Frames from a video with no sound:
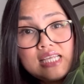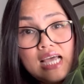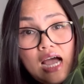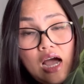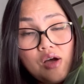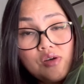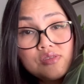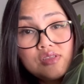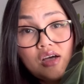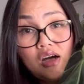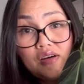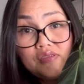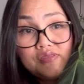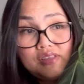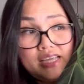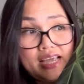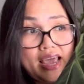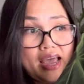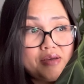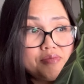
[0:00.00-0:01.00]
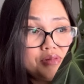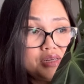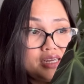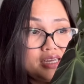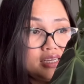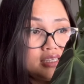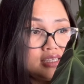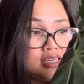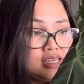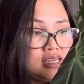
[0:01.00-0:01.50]
out of the
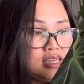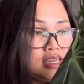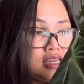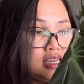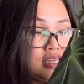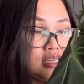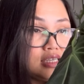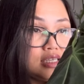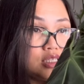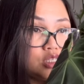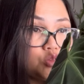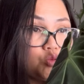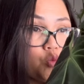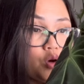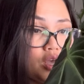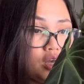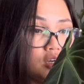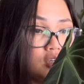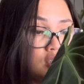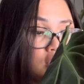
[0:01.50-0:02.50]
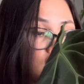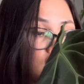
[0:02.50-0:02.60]
cabinet as well,